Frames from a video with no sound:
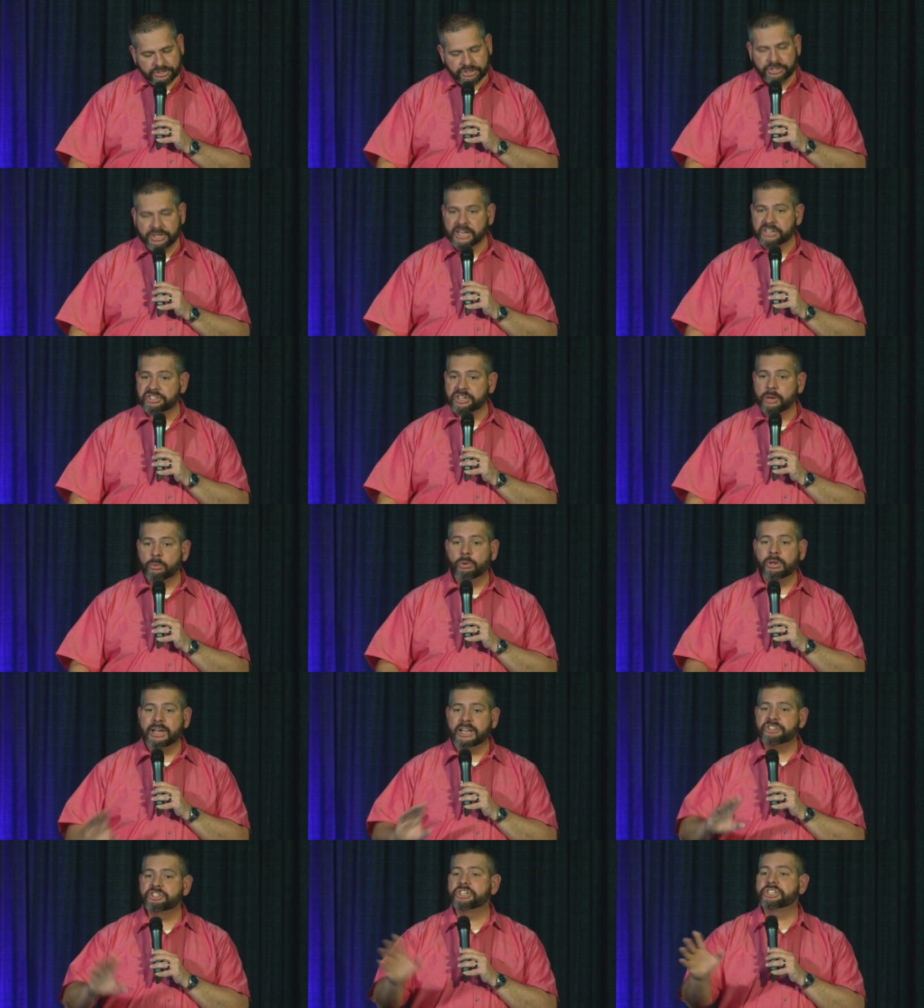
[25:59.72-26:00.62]
So they say,
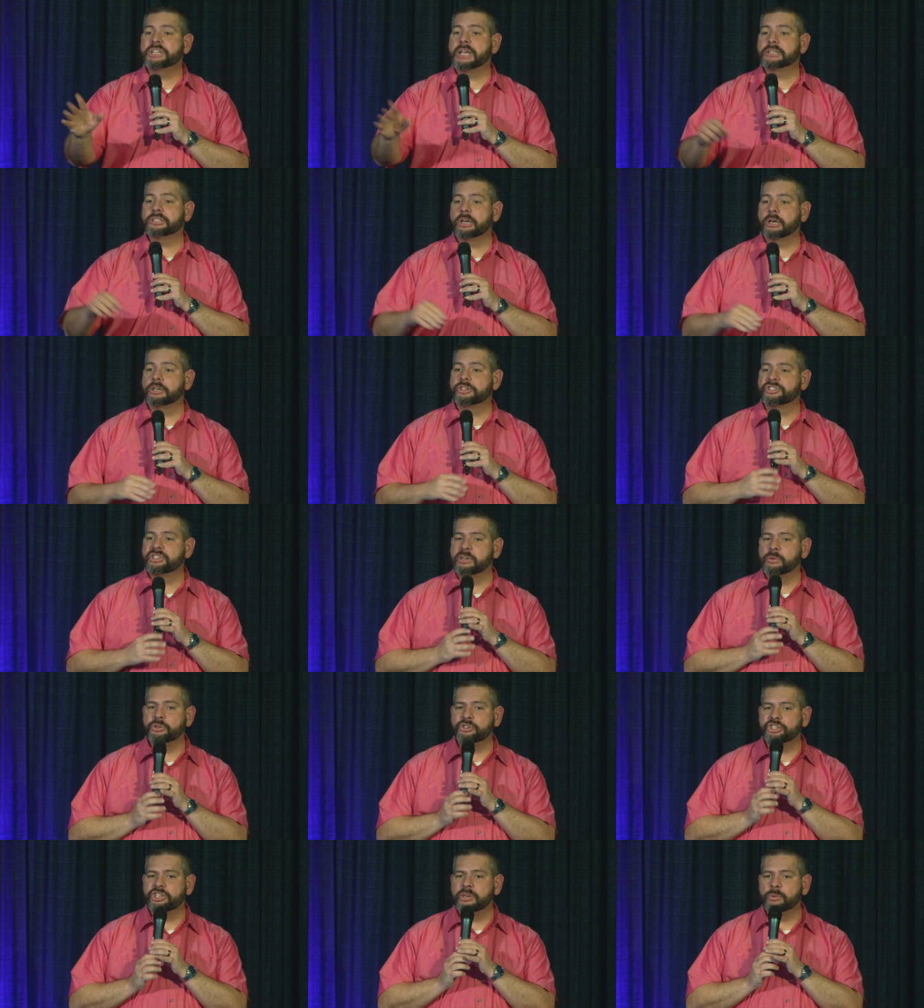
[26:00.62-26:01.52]
well, let's just ask her and
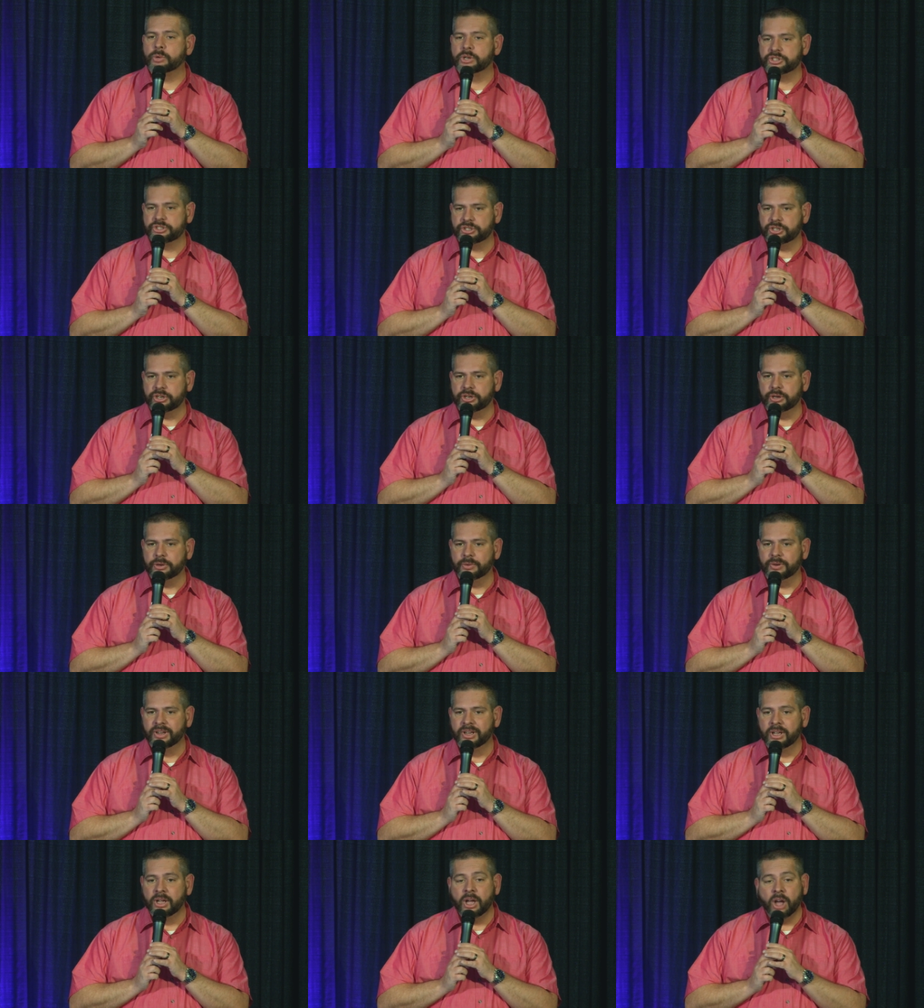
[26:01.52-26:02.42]
see what she wants to do.
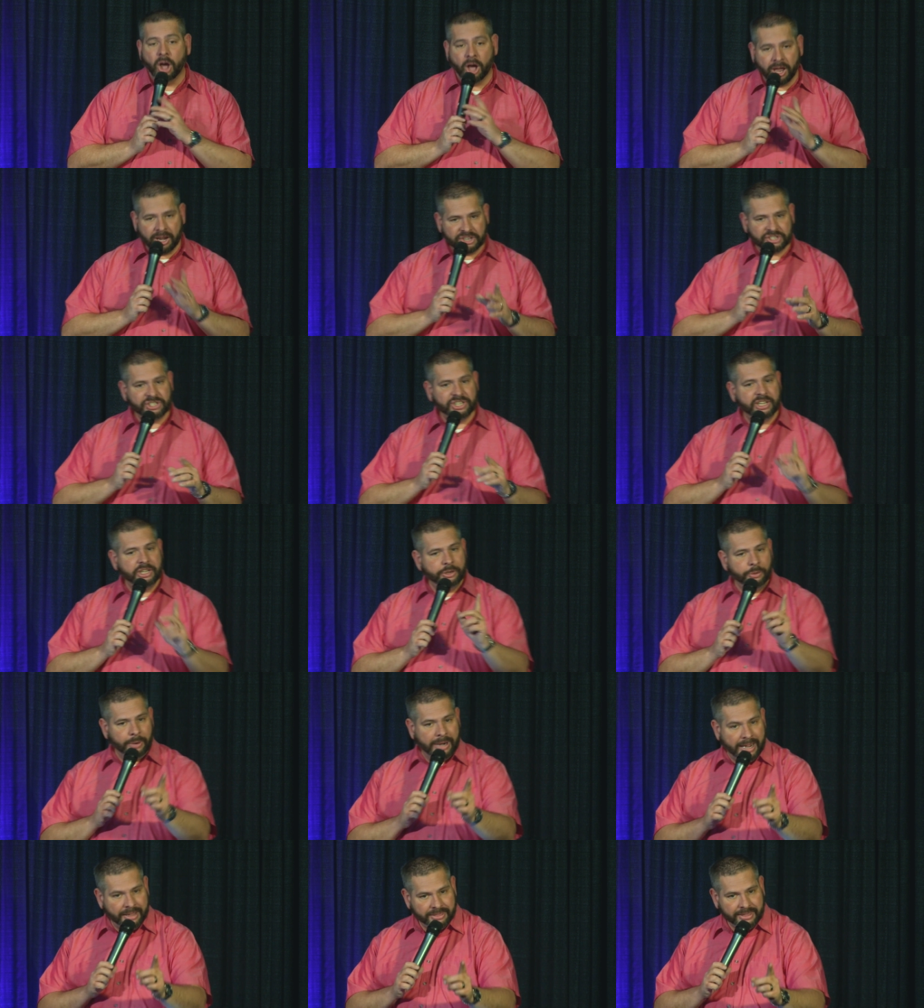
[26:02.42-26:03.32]
Honestly, you
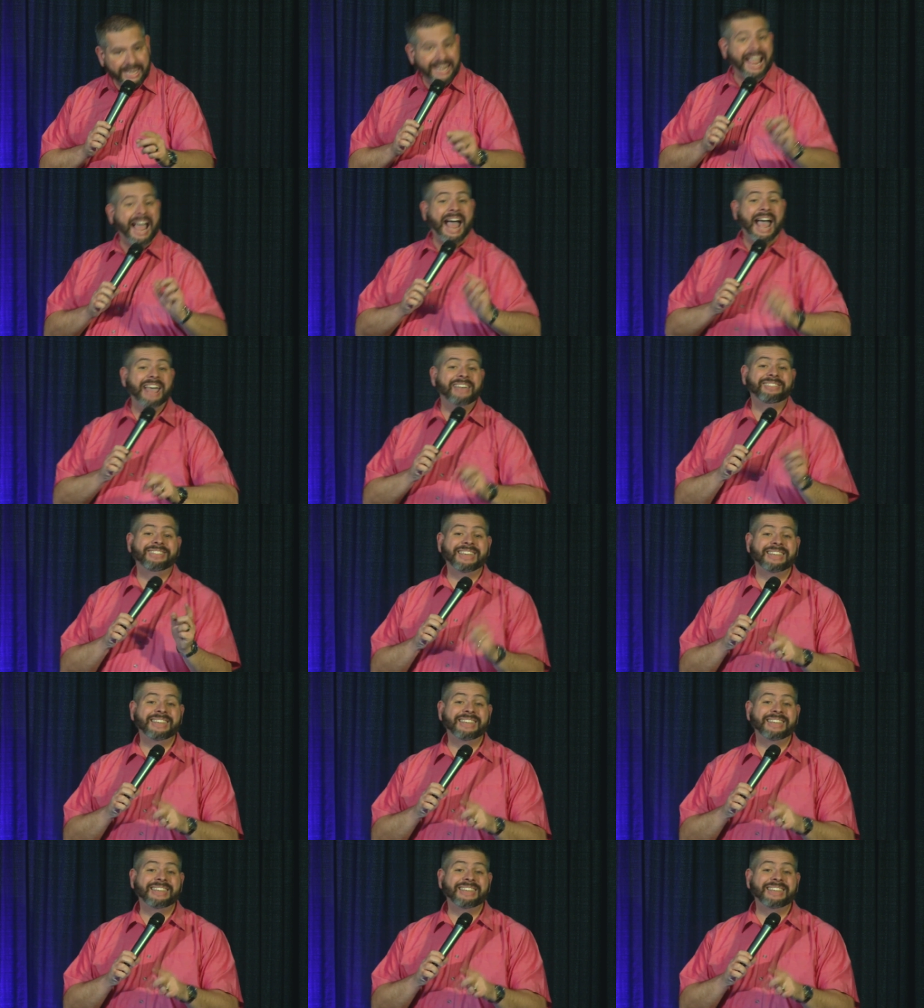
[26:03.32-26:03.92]
know what I think? I